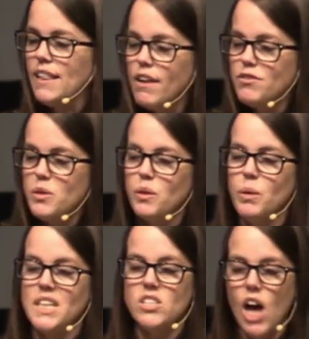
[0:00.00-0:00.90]
He loved you
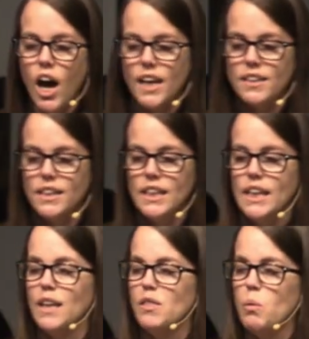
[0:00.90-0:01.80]
in what he taught,
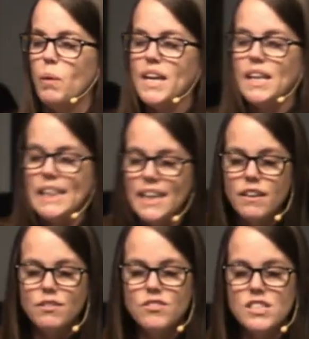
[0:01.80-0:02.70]
in the way he
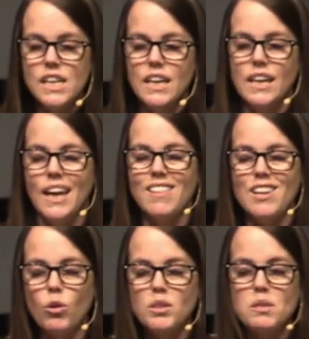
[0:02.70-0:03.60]
lived,
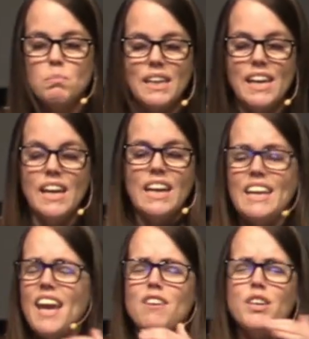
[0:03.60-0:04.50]
and then ultimately
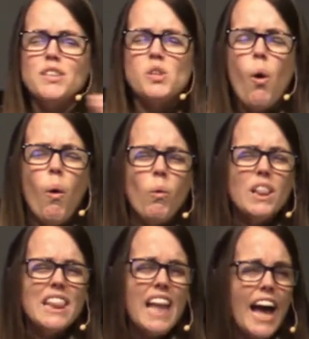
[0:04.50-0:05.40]
gave his
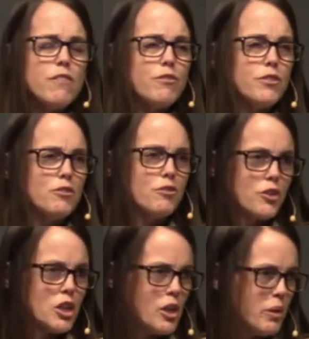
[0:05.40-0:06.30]
whole life
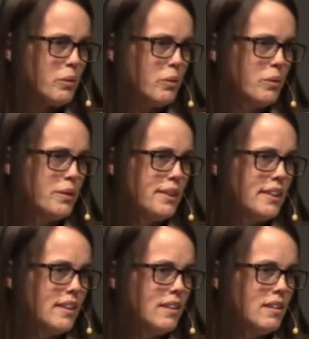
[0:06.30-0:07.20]
for you
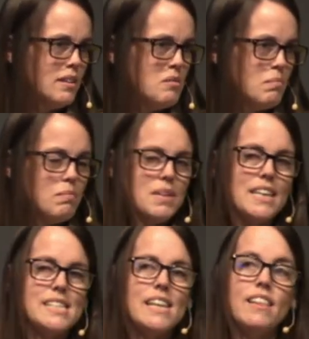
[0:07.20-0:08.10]

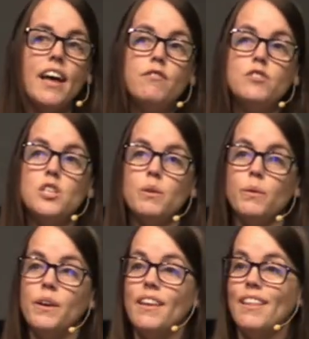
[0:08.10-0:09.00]
because he loved
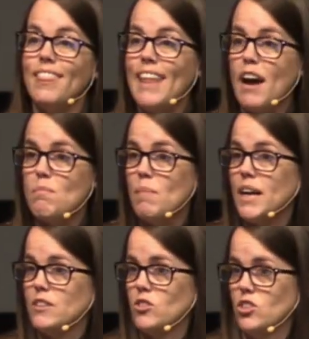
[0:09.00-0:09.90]
you that
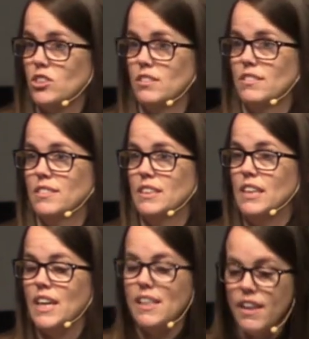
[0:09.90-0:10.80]
much.
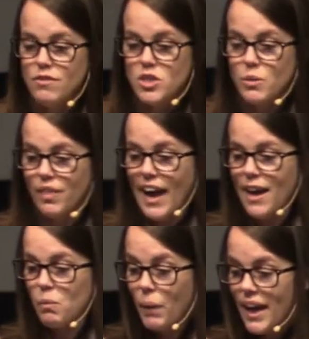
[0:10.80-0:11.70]
He loved you
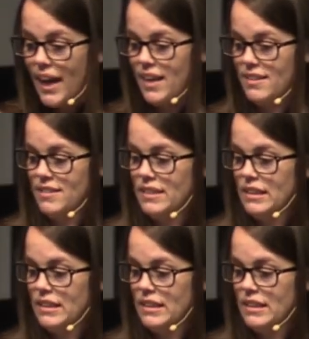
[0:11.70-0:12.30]
that way.